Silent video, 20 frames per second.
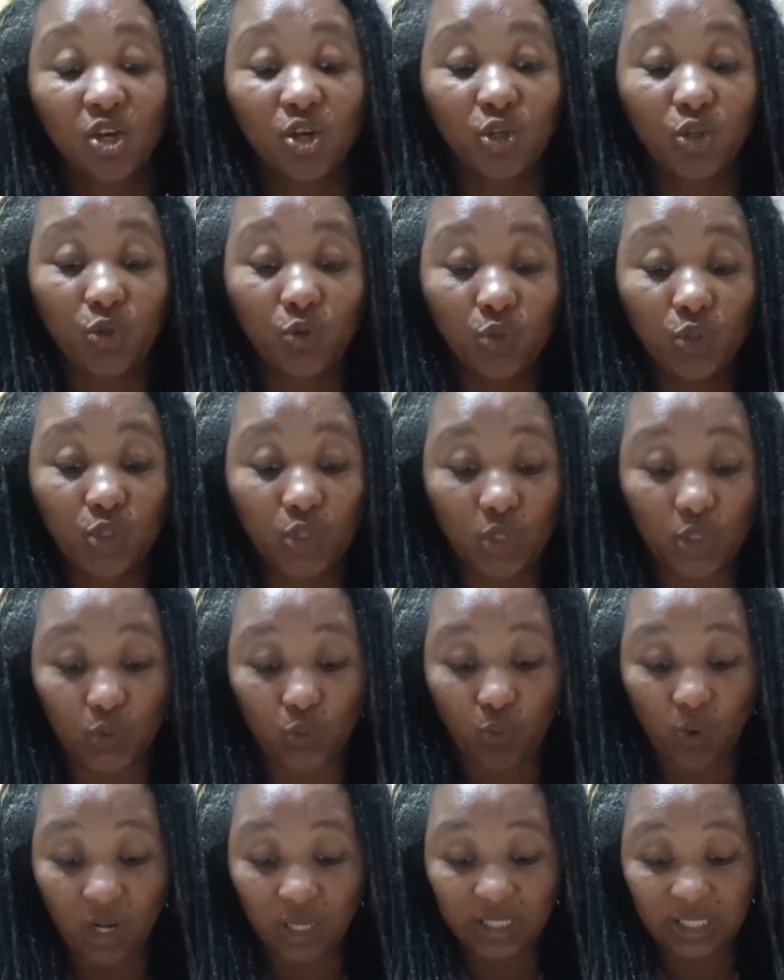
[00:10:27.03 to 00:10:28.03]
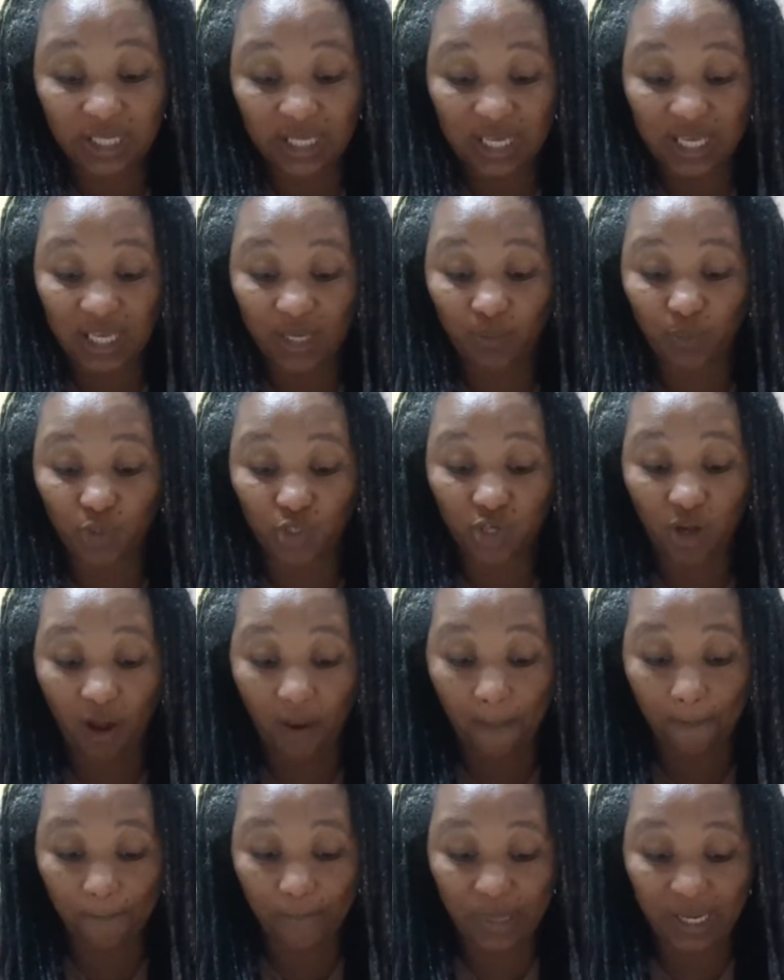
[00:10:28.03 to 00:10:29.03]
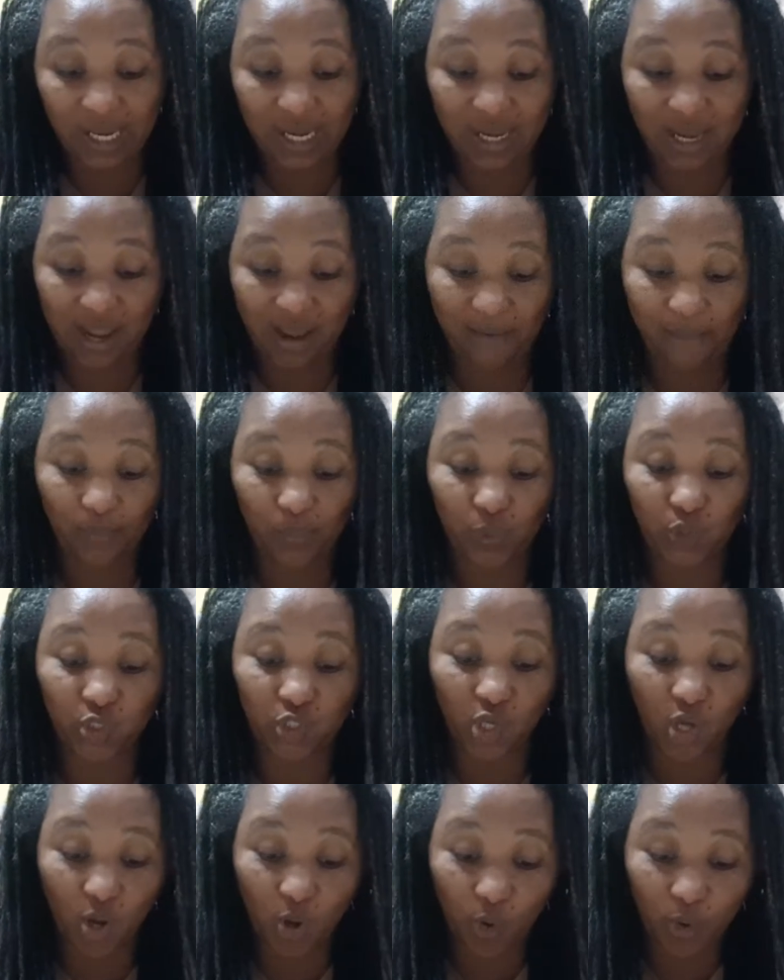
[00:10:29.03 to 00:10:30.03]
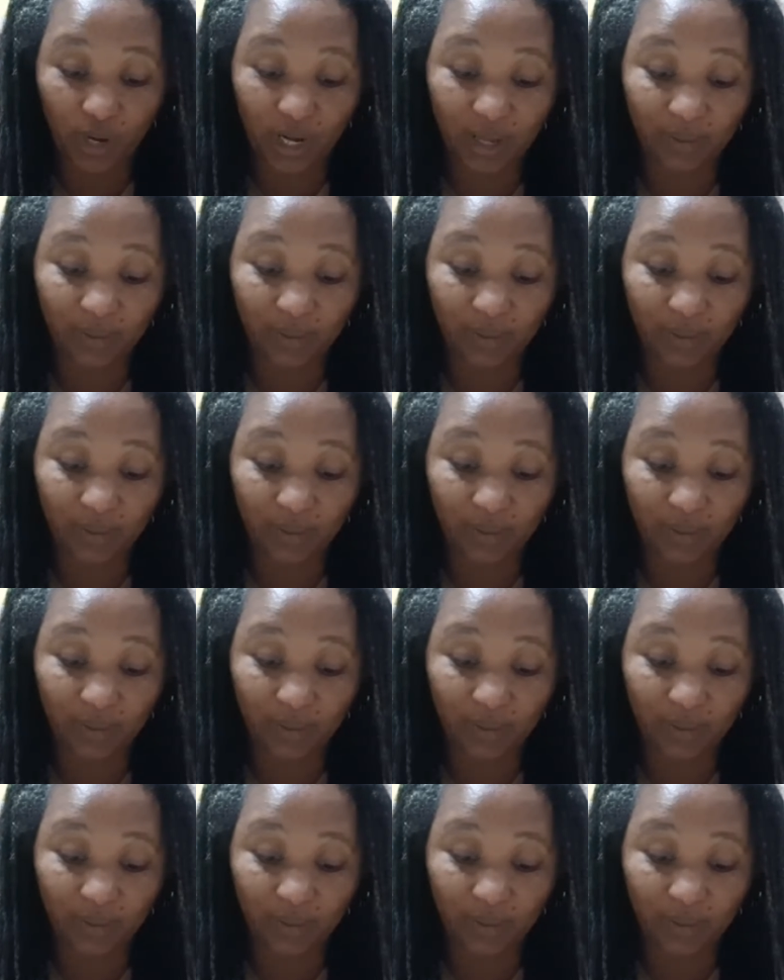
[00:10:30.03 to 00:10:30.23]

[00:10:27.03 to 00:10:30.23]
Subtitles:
you just want to keep chomping them down.